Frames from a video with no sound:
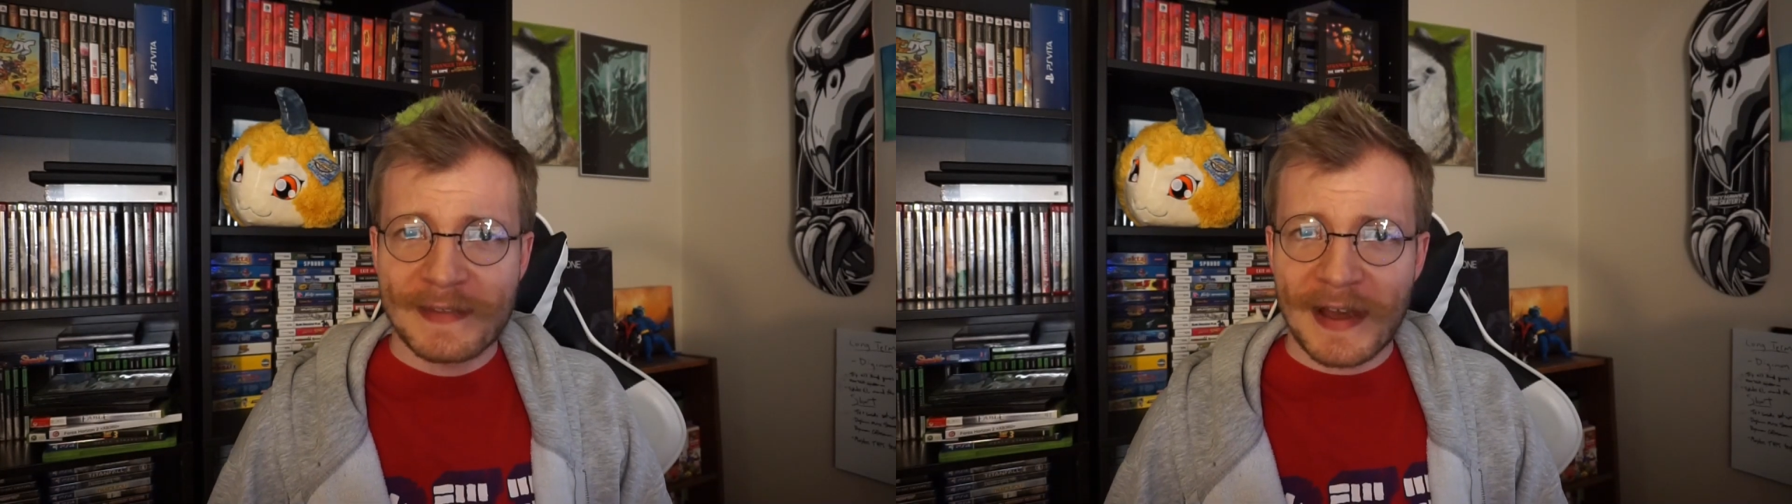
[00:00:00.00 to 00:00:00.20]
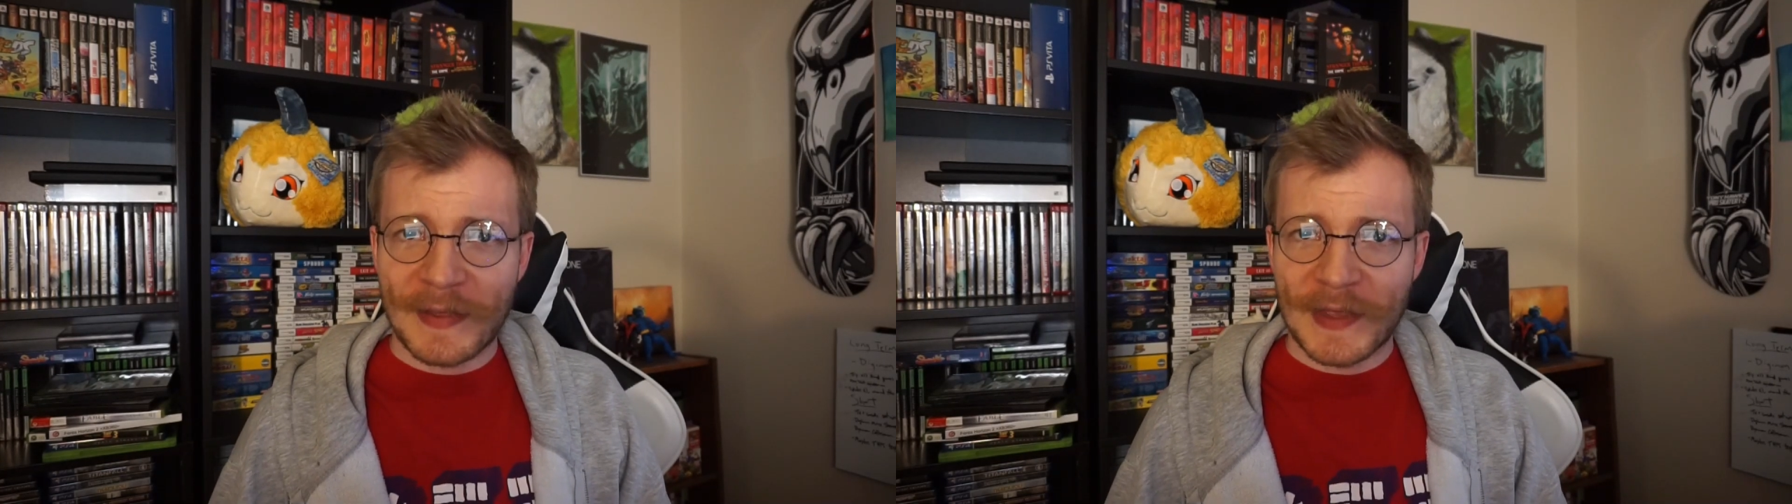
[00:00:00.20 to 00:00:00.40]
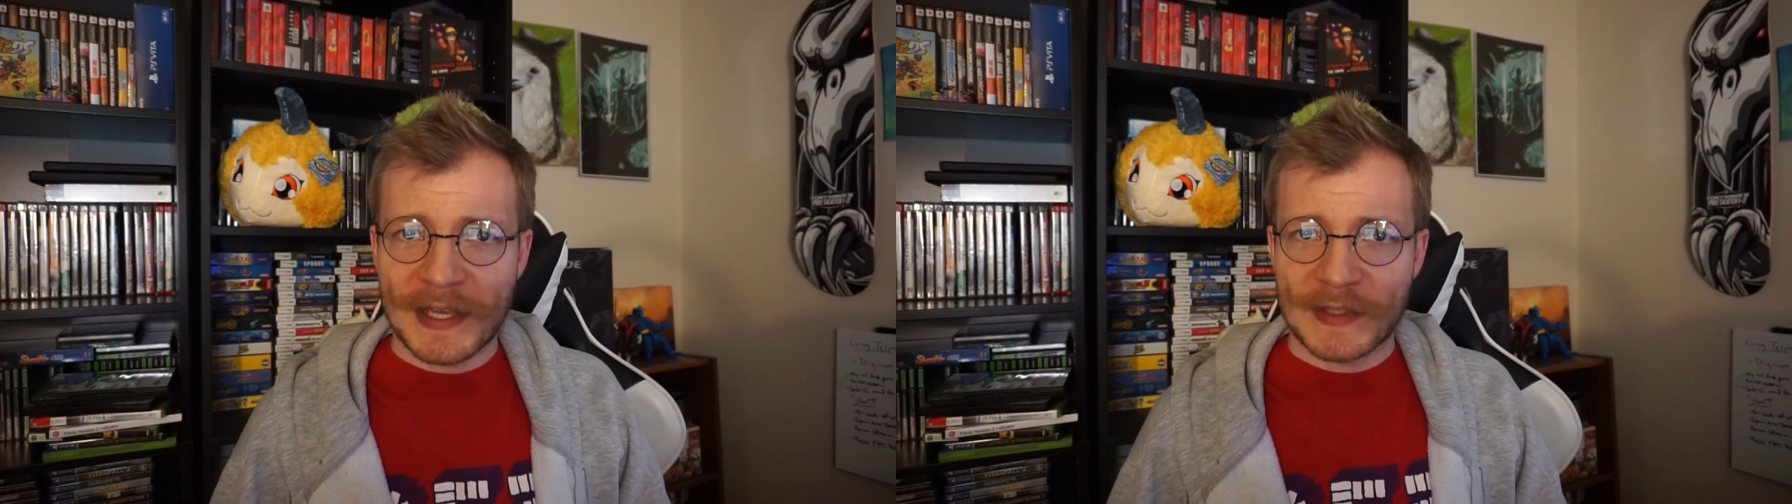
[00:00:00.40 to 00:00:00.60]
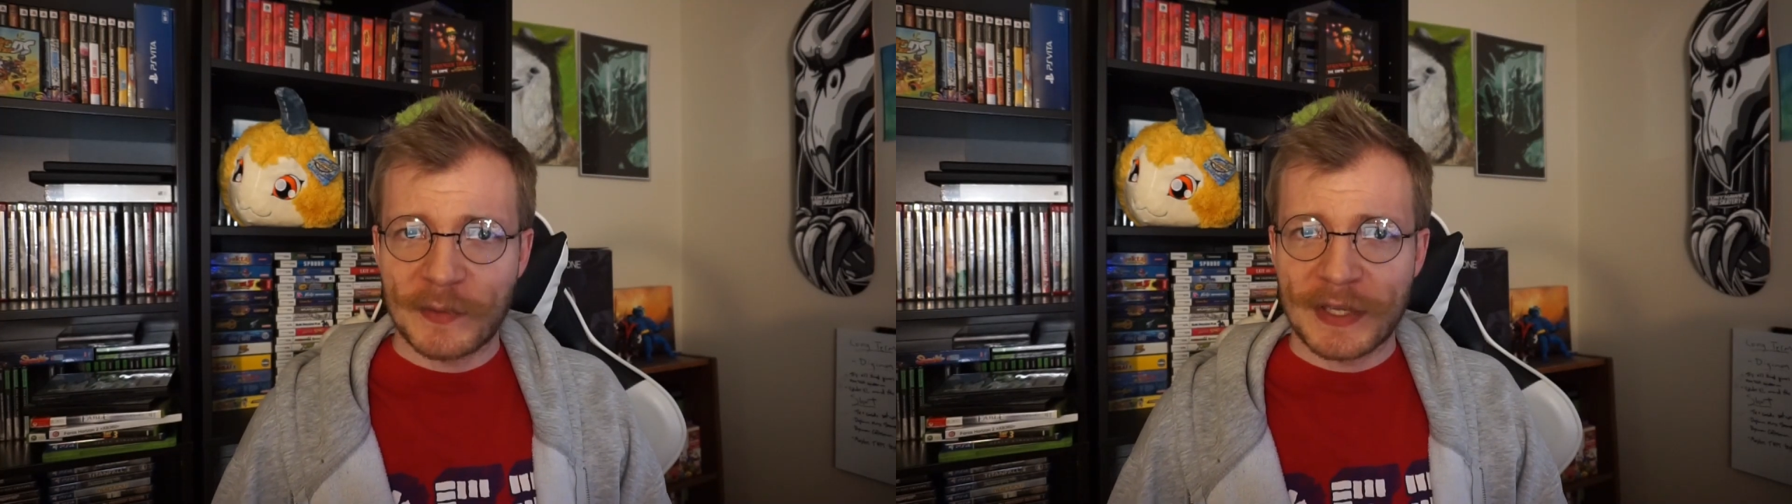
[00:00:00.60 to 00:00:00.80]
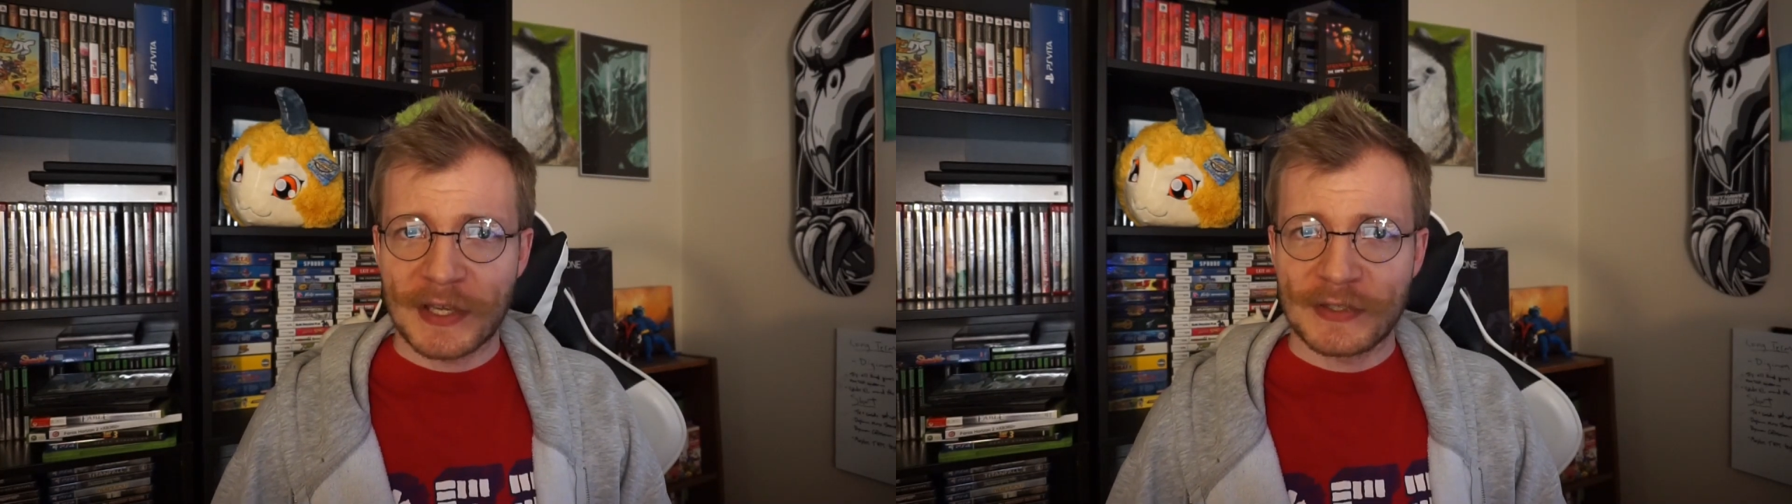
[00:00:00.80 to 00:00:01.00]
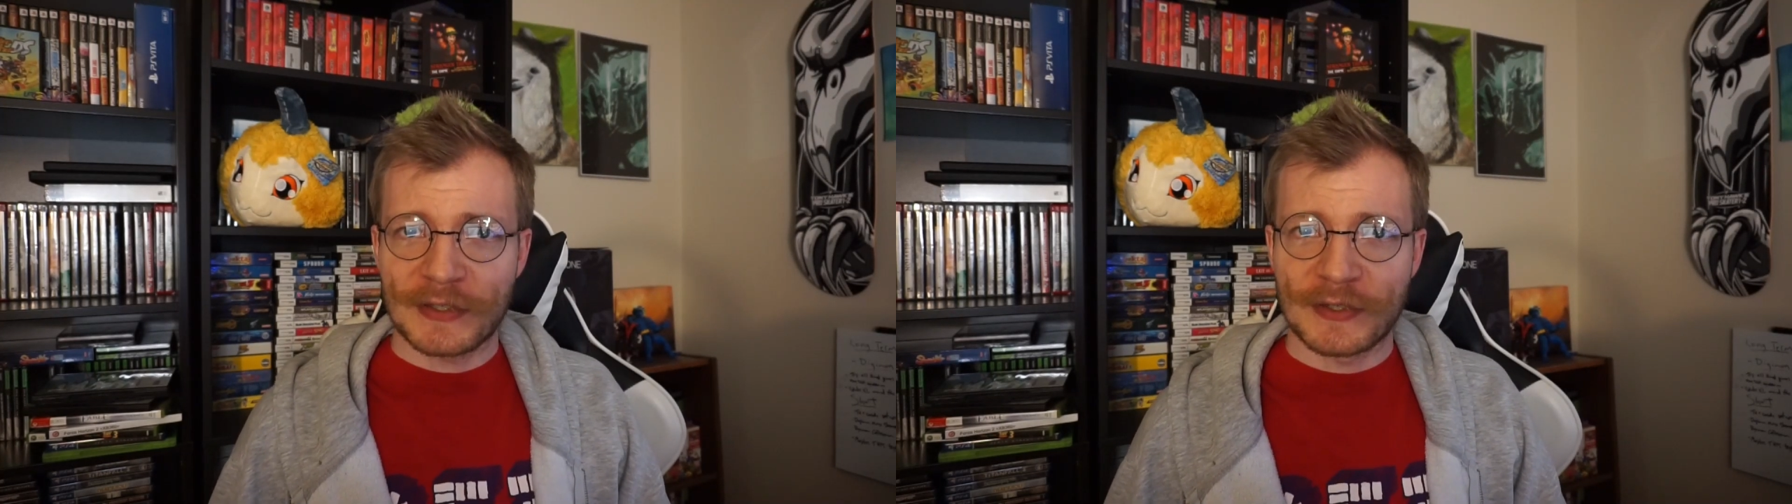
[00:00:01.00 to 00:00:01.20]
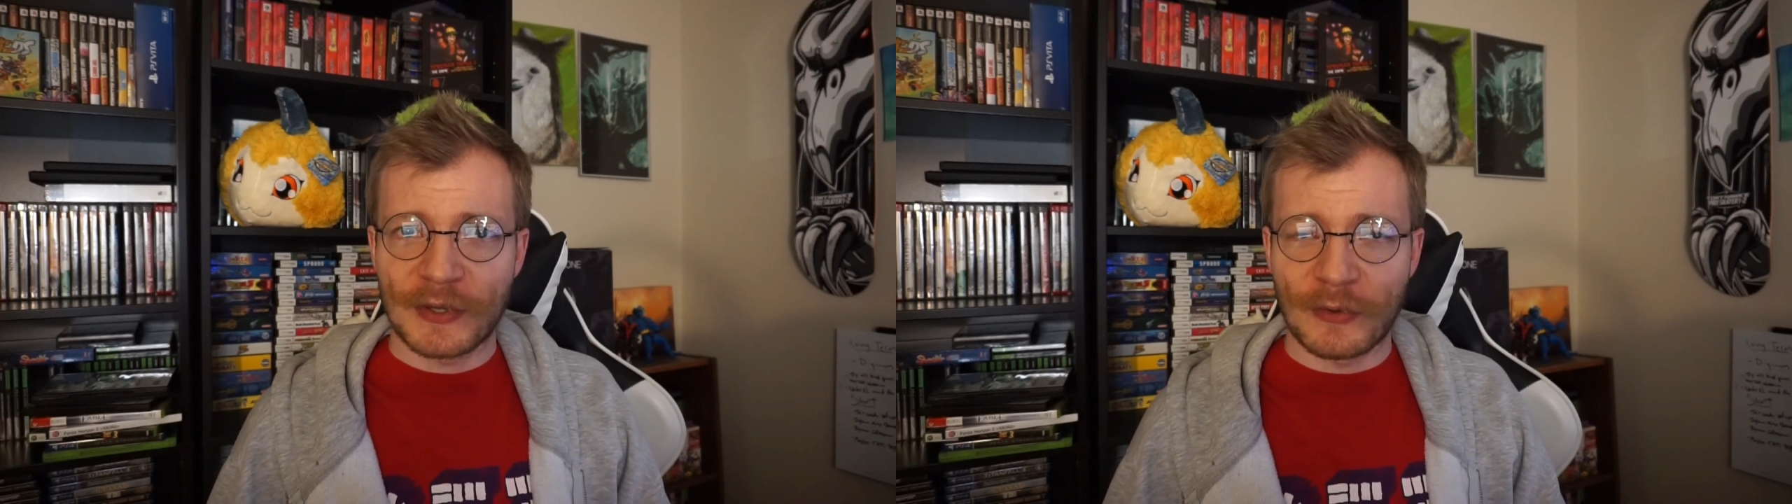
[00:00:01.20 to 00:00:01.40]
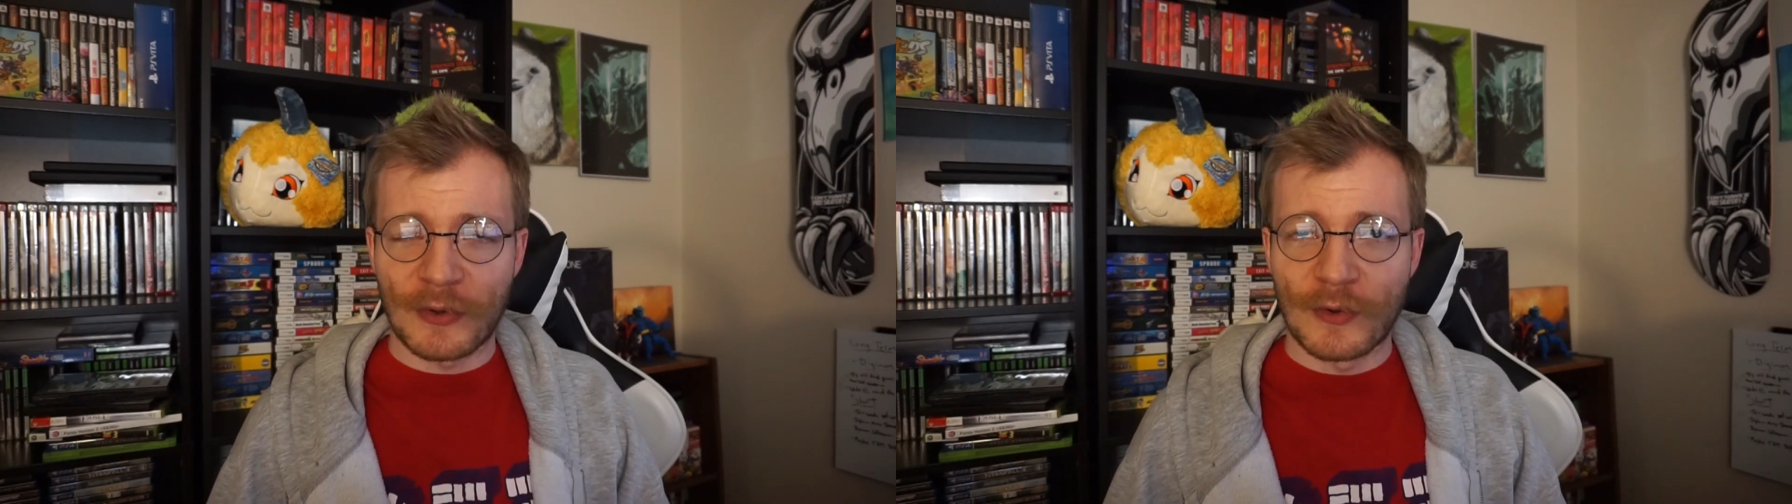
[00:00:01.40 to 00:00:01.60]
I think it's because they're
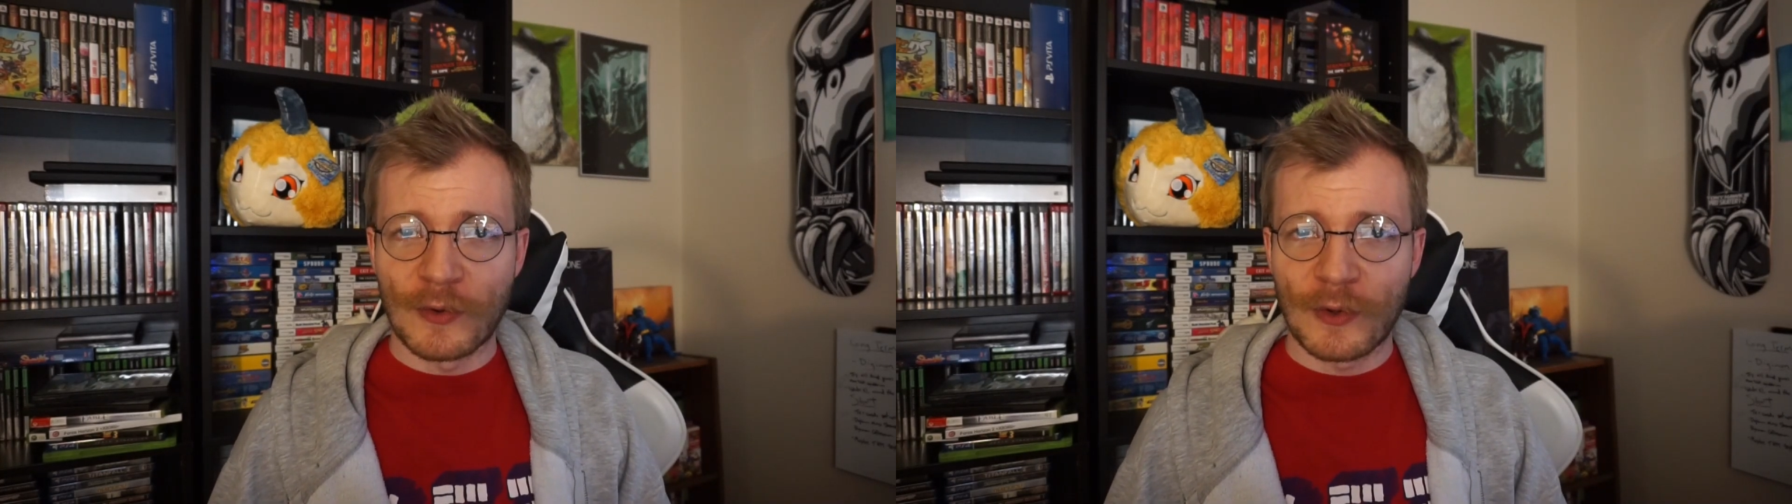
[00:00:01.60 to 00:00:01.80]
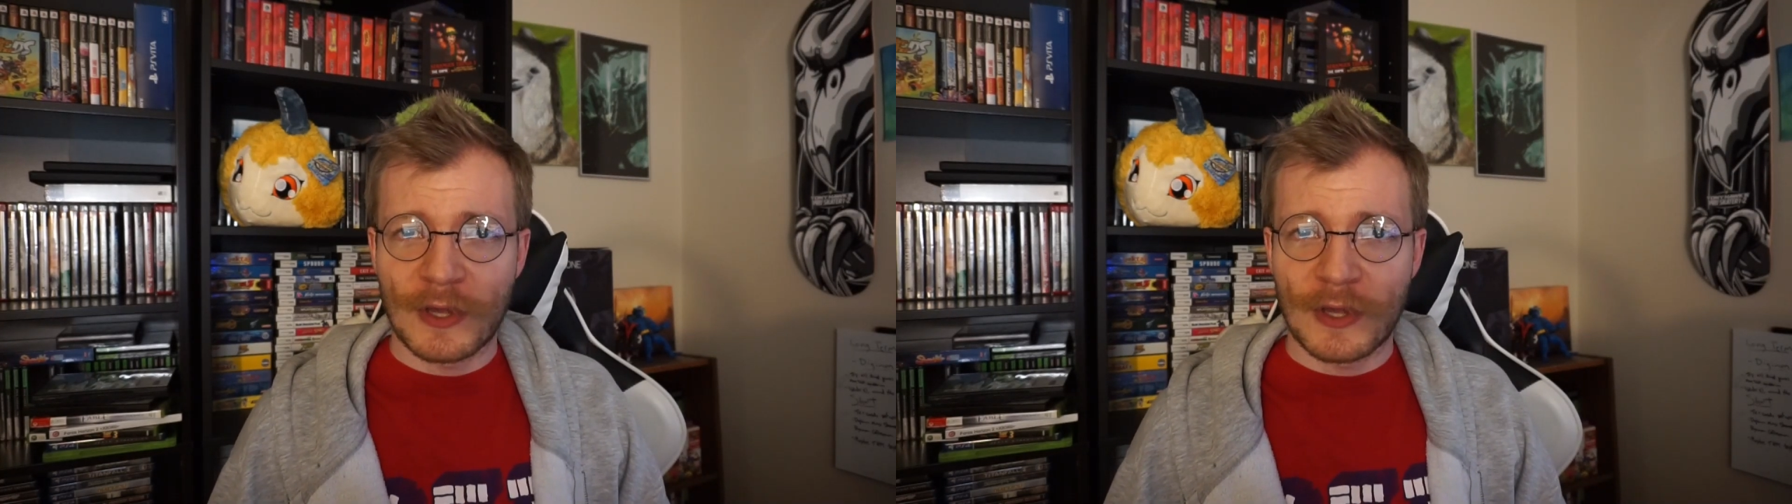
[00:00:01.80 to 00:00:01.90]
so cool,